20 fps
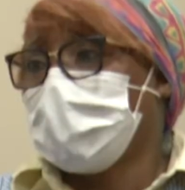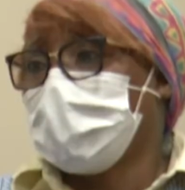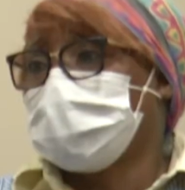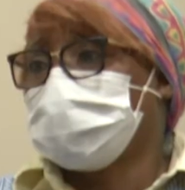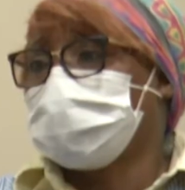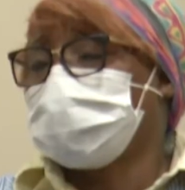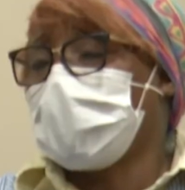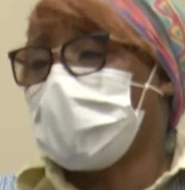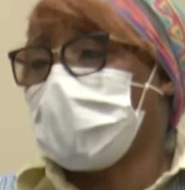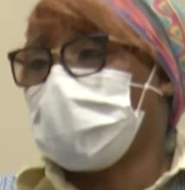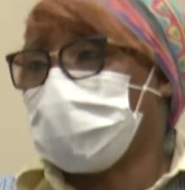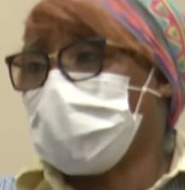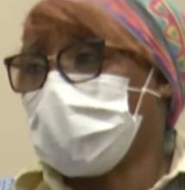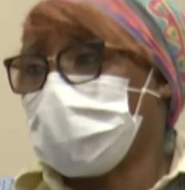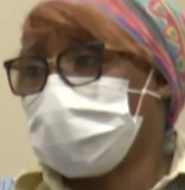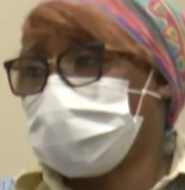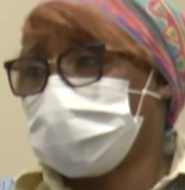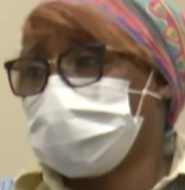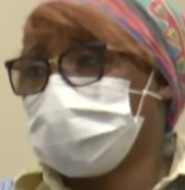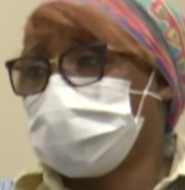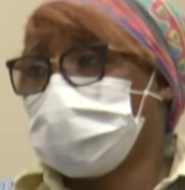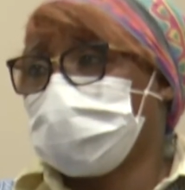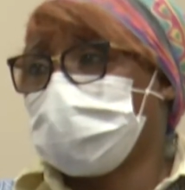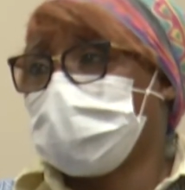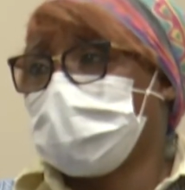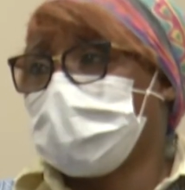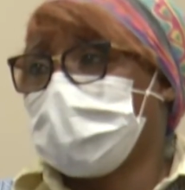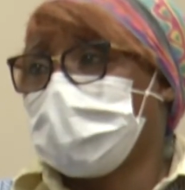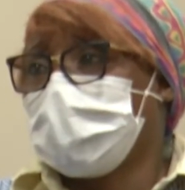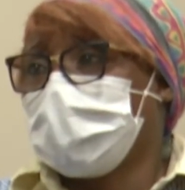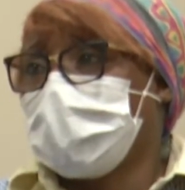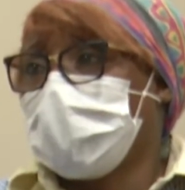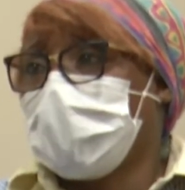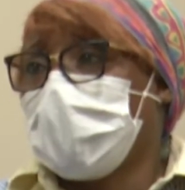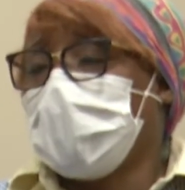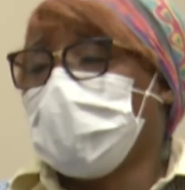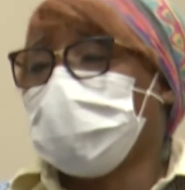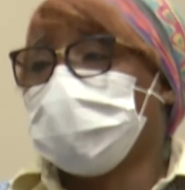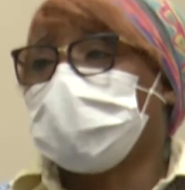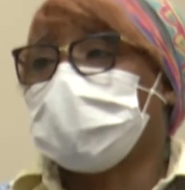Charmaine, I
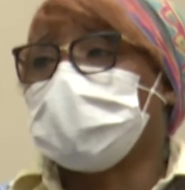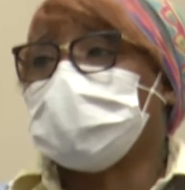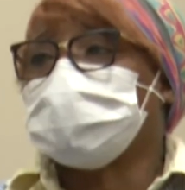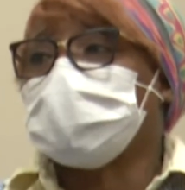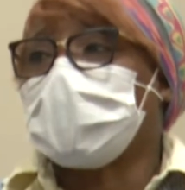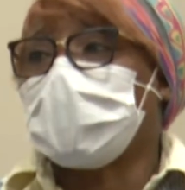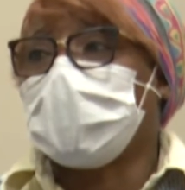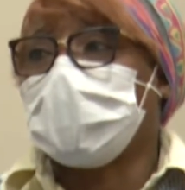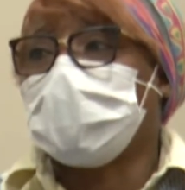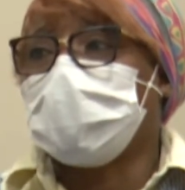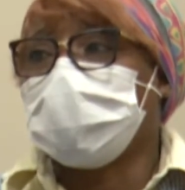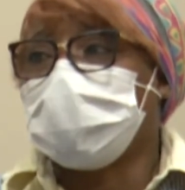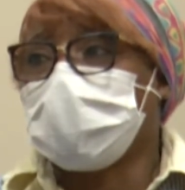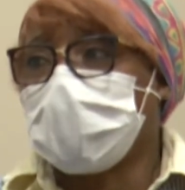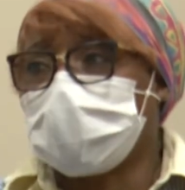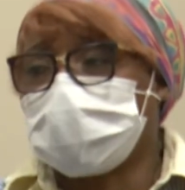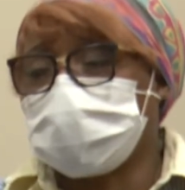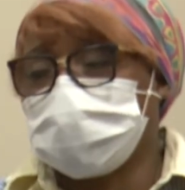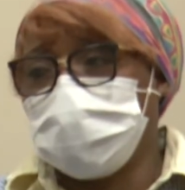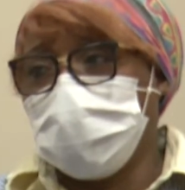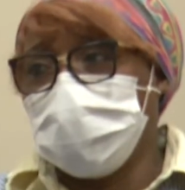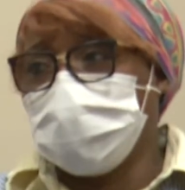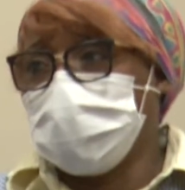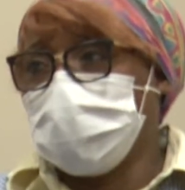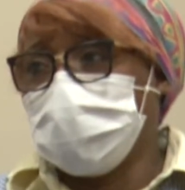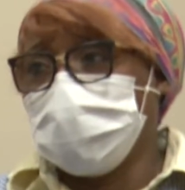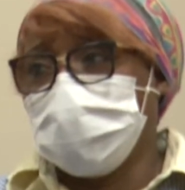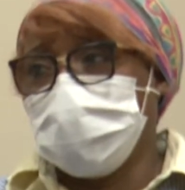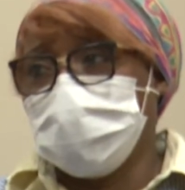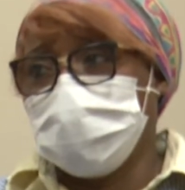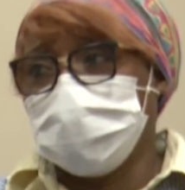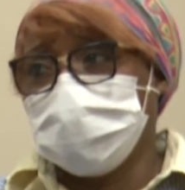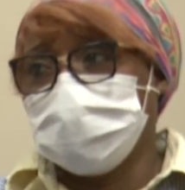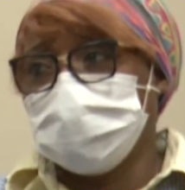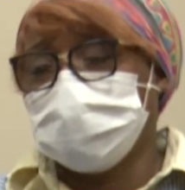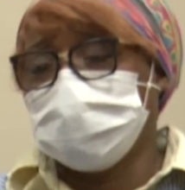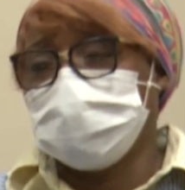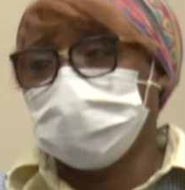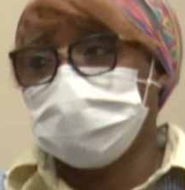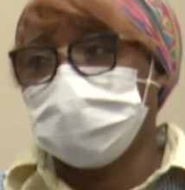noticed that a lot of people in here
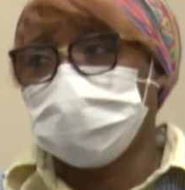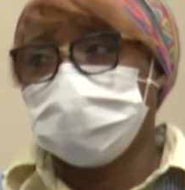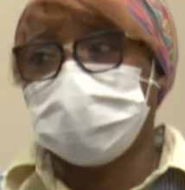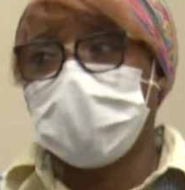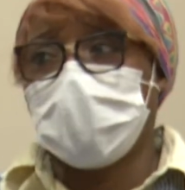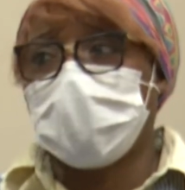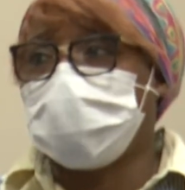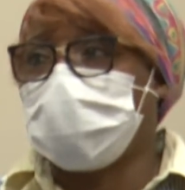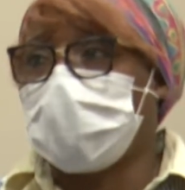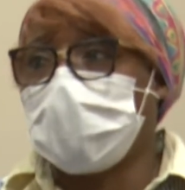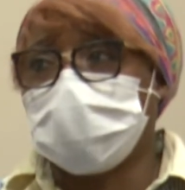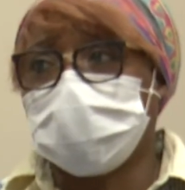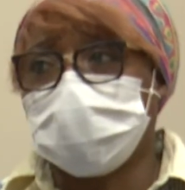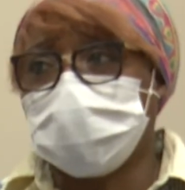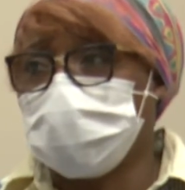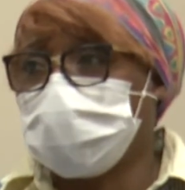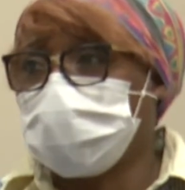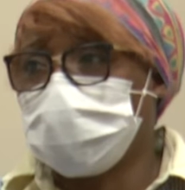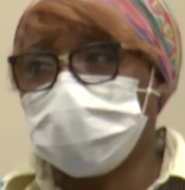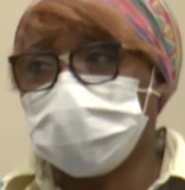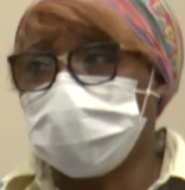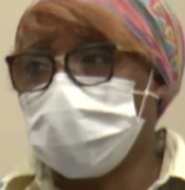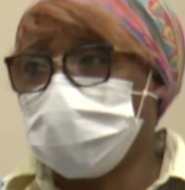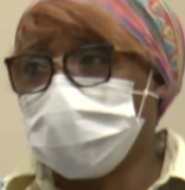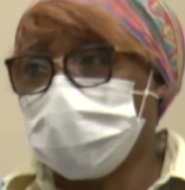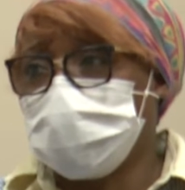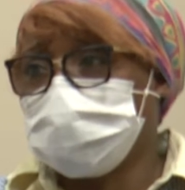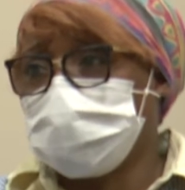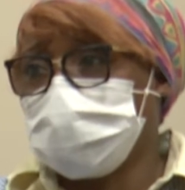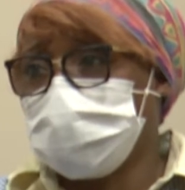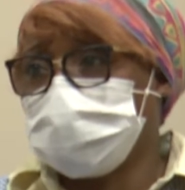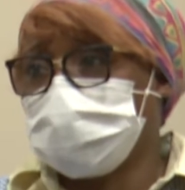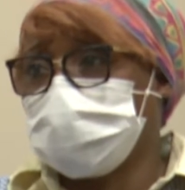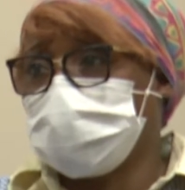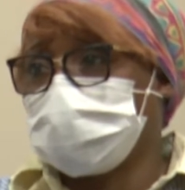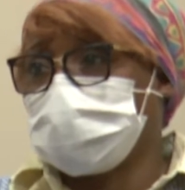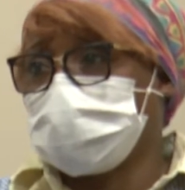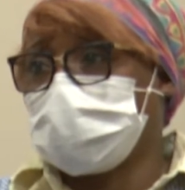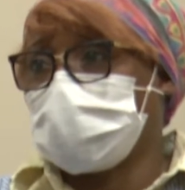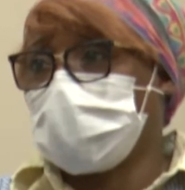not following the COVID-19
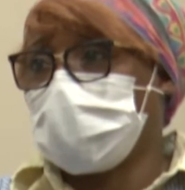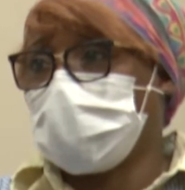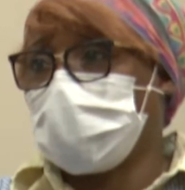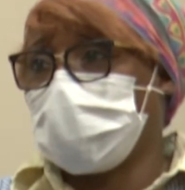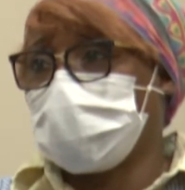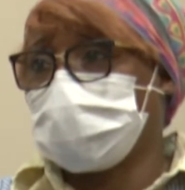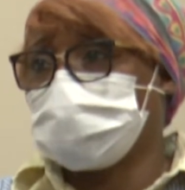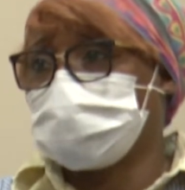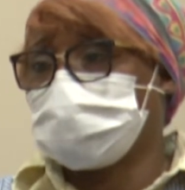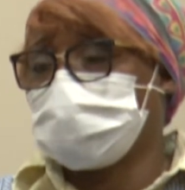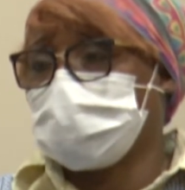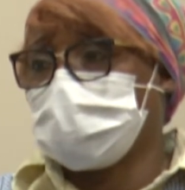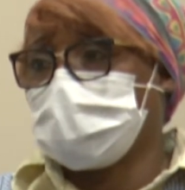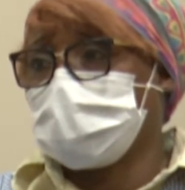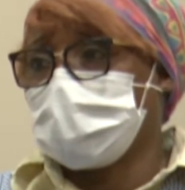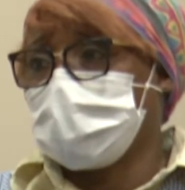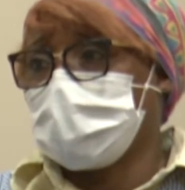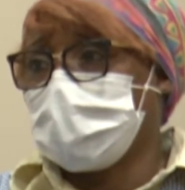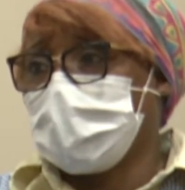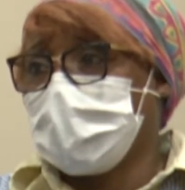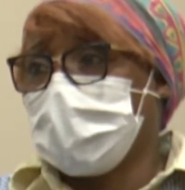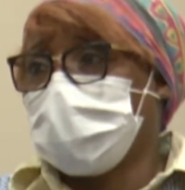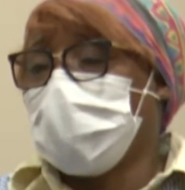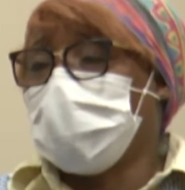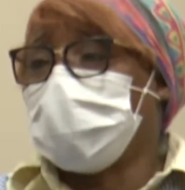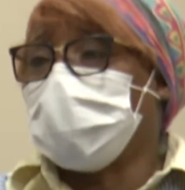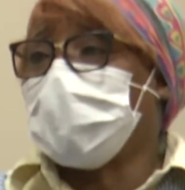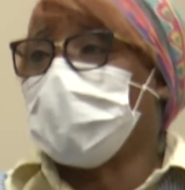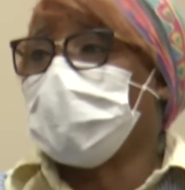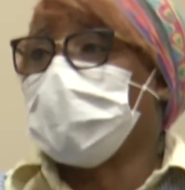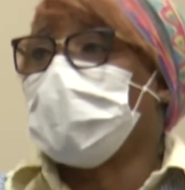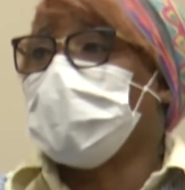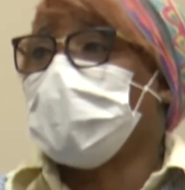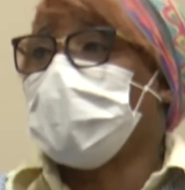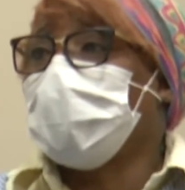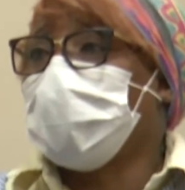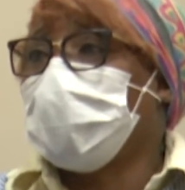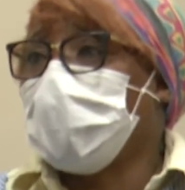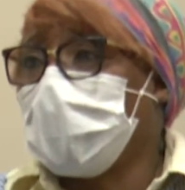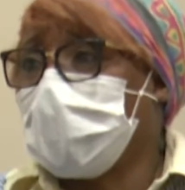protocols. People in here ain't
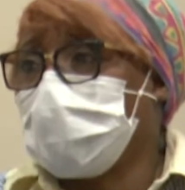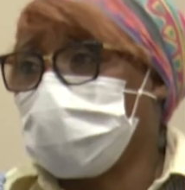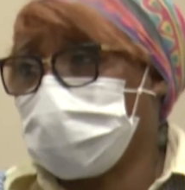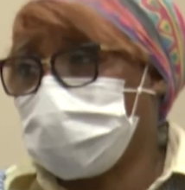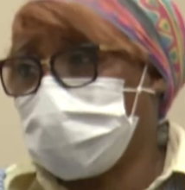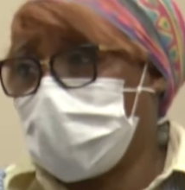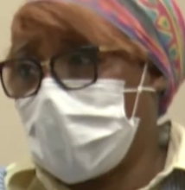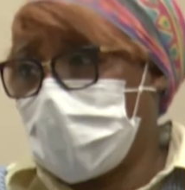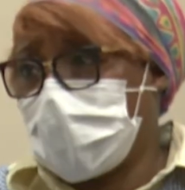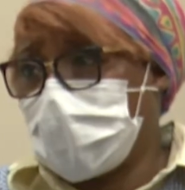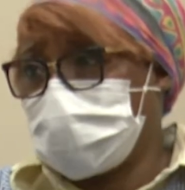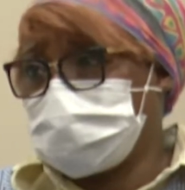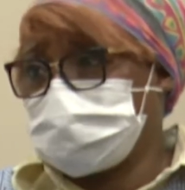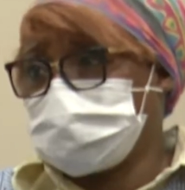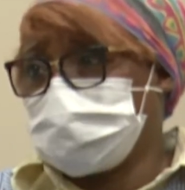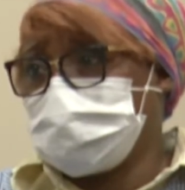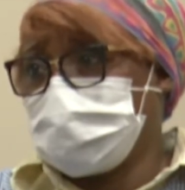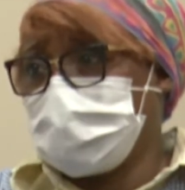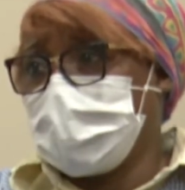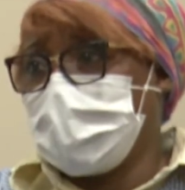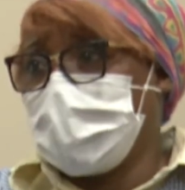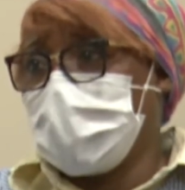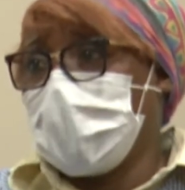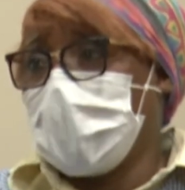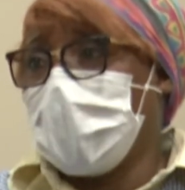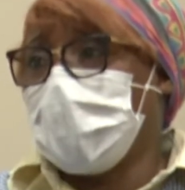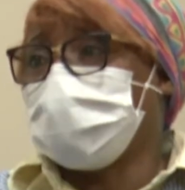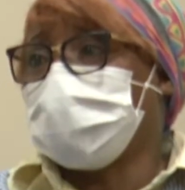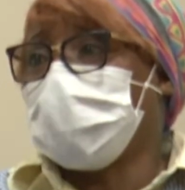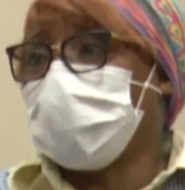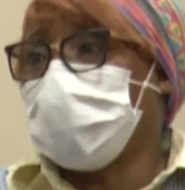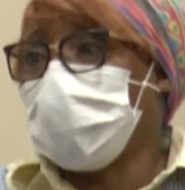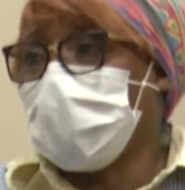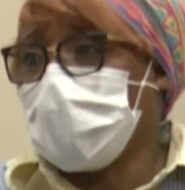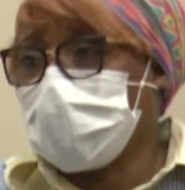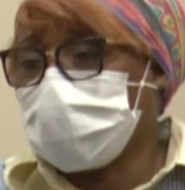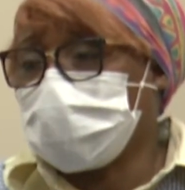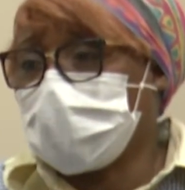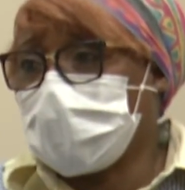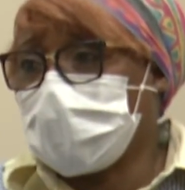wearing the mask. If they're wearing